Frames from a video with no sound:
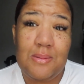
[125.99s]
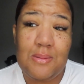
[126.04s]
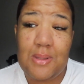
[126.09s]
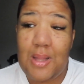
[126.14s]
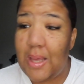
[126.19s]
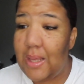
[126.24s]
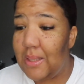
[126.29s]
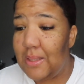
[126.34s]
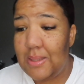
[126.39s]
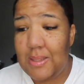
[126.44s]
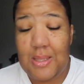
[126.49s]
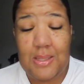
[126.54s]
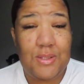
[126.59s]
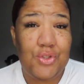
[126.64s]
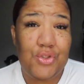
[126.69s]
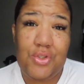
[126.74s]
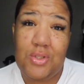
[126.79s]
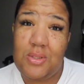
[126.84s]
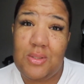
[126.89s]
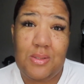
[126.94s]
Like,
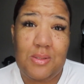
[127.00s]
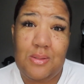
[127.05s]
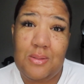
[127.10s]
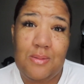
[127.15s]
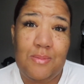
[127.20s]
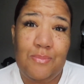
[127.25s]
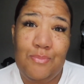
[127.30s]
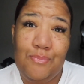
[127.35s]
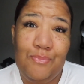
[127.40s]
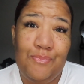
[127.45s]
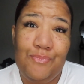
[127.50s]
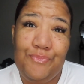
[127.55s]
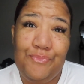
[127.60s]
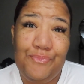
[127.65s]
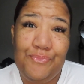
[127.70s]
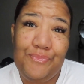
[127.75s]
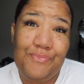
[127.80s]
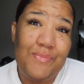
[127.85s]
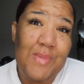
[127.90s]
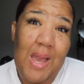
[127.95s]
that's just,
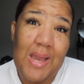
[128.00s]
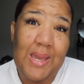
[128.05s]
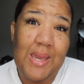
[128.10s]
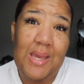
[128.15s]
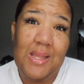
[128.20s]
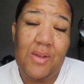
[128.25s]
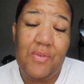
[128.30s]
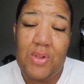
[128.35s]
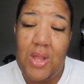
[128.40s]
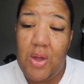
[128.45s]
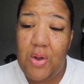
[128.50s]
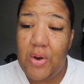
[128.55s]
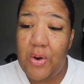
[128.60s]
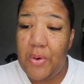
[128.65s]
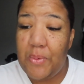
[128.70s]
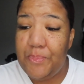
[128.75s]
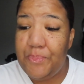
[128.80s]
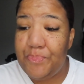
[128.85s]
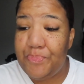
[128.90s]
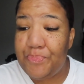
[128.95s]
I can't live without her.